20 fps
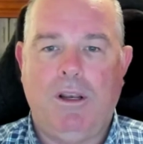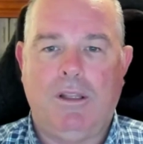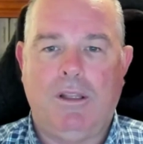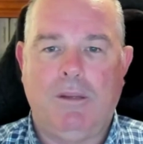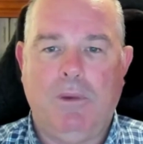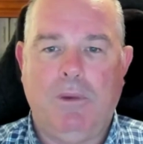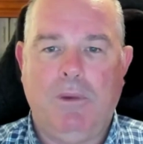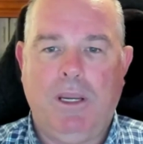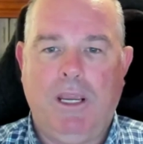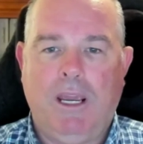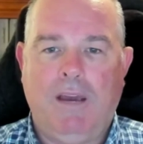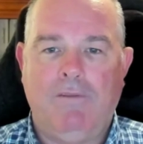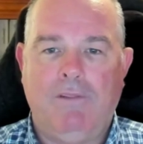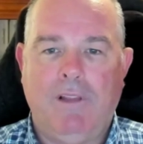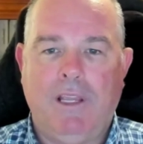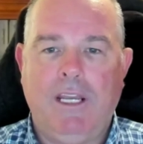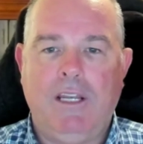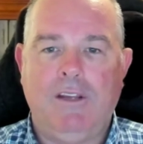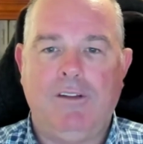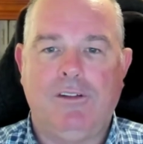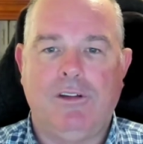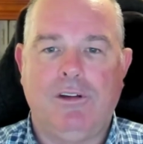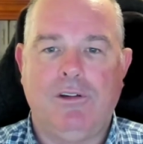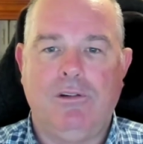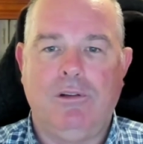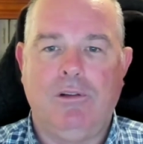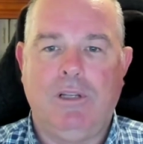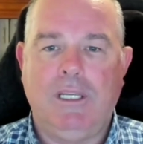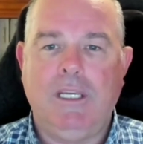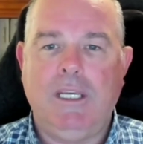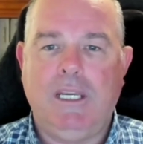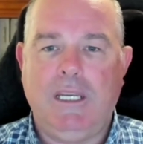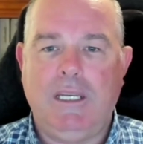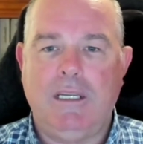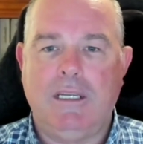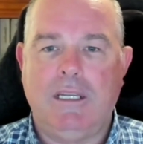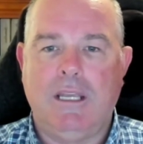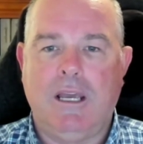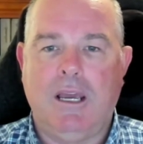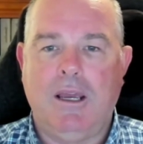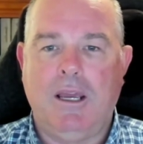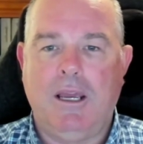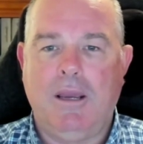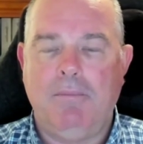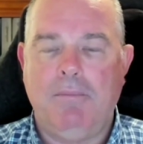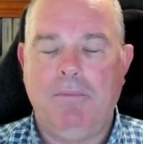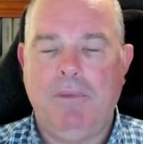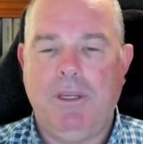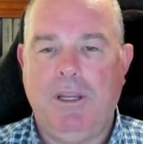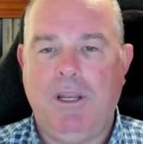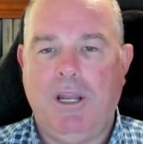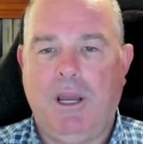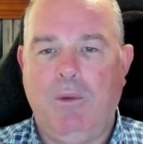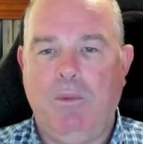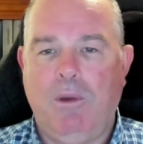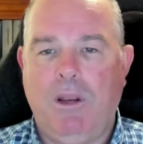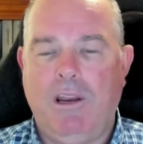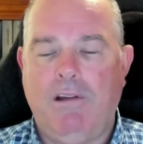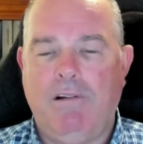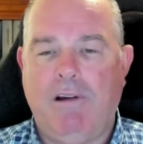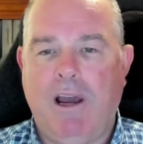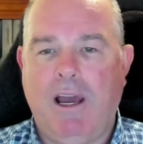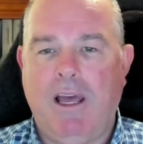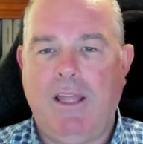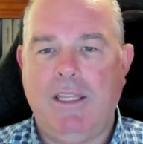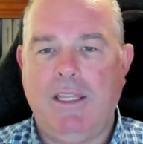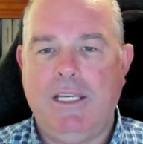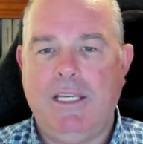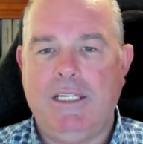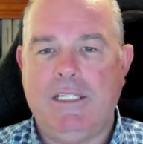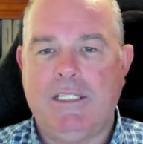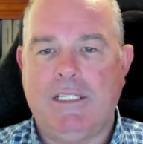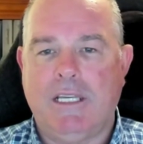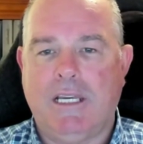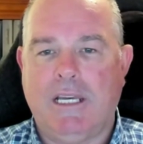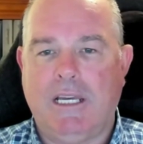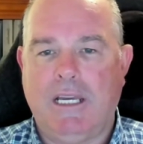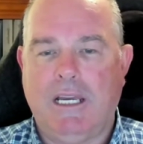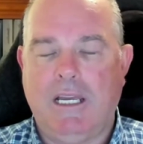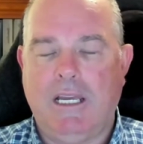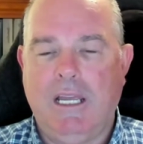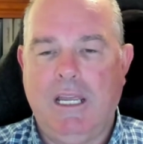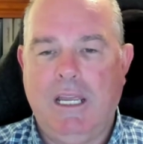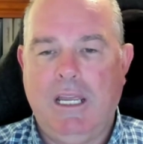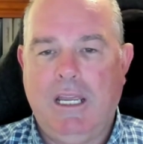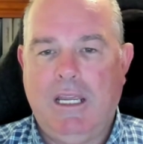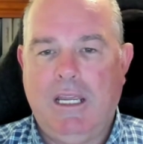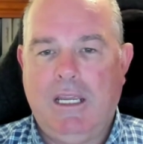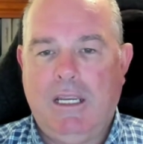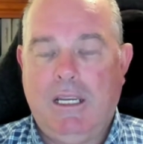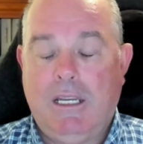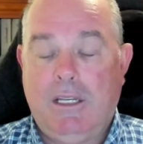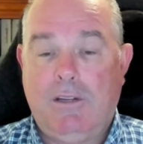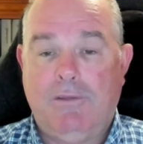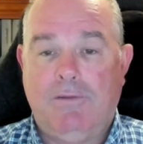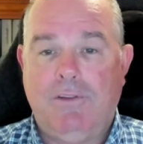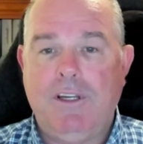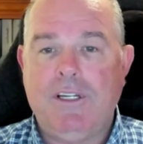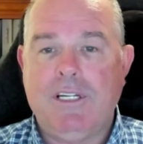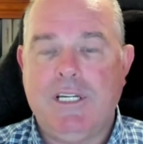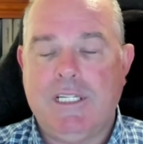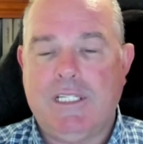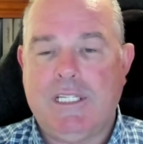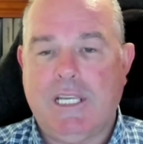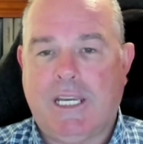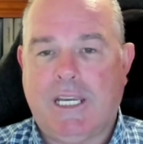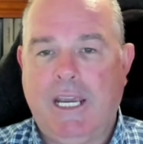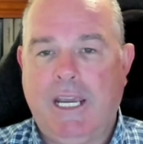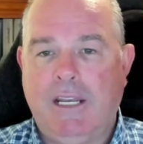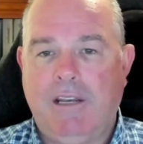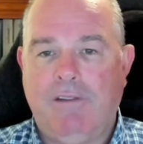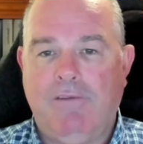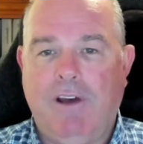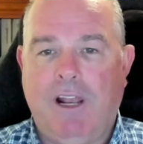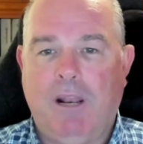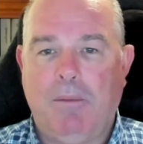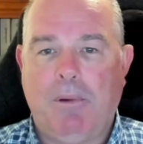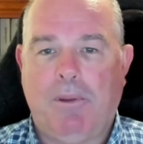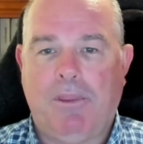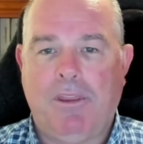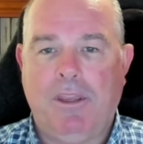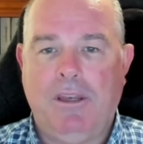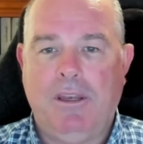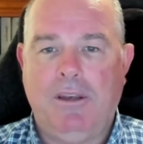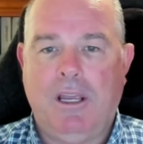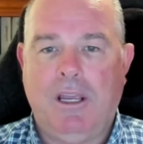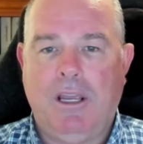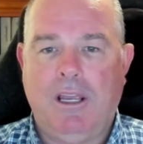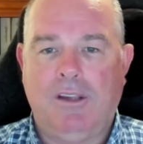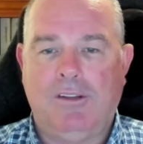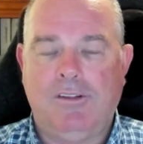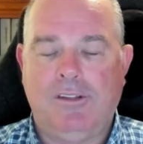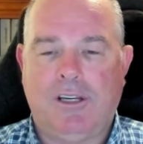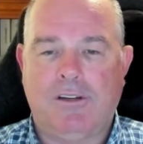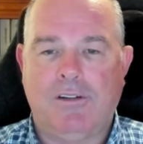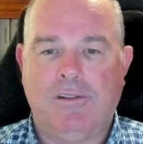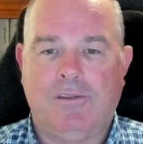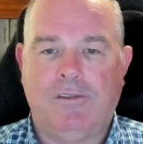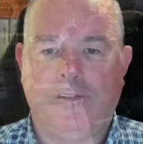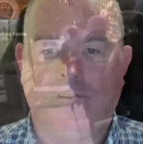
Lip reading: that we have leaders who lead. When there are these divisions that can develop within sections of